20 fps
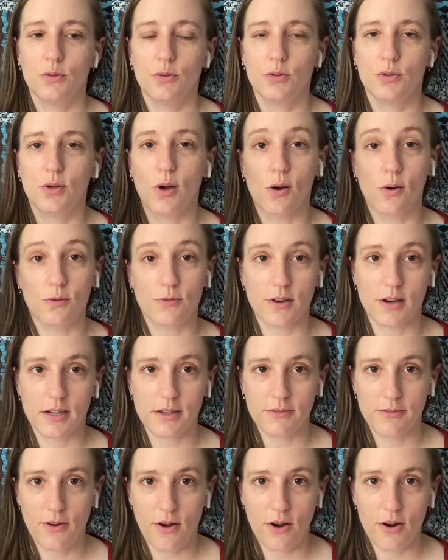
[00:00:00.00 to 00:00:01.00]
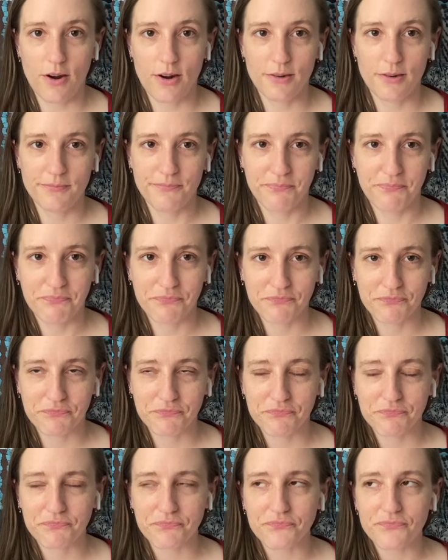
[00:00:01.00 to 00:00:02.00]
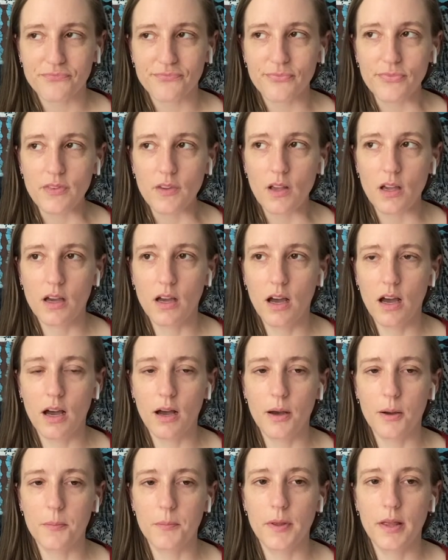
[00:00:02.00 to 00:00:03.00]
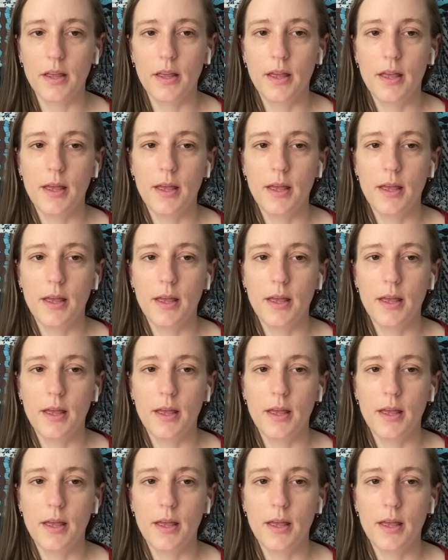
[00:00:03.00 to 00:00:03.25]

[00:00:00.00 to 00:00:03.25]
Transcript: go very far. Um,